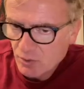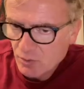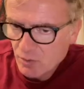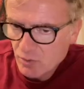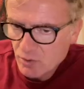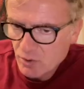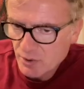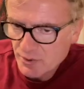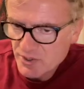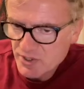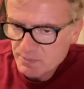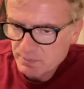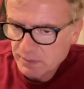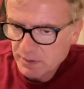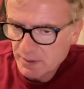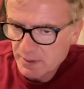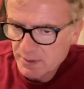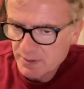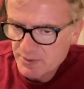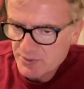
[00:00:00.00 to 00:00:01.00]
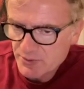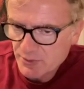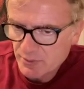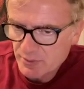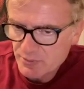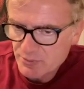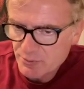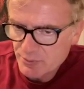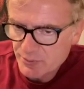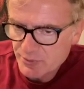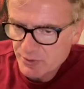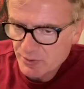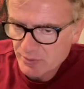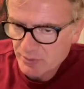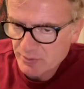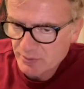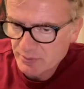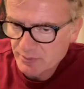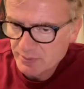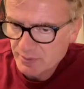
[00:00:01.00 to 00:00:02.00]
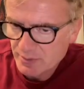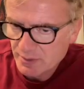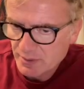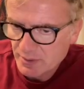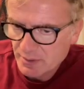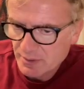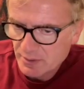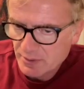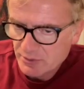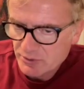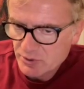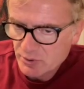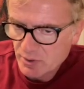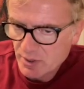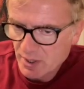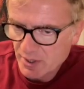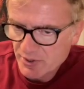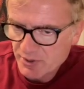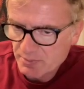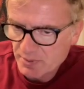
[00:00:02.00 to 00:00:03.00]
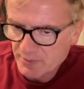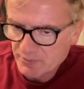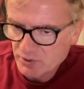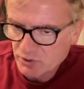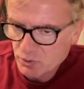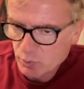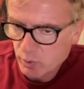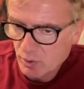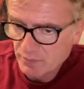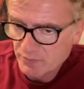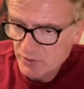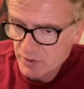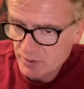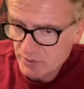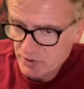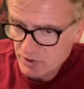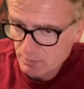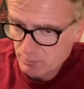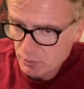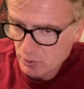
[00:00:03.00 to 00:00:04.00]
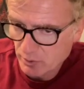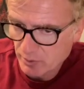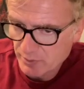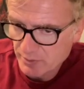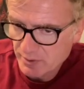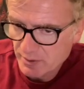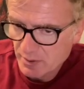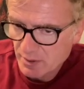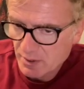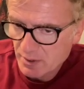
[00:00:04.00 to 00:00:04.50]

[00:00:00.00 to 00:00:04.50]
or on his plans on his return to Gotham after 12 years abroad.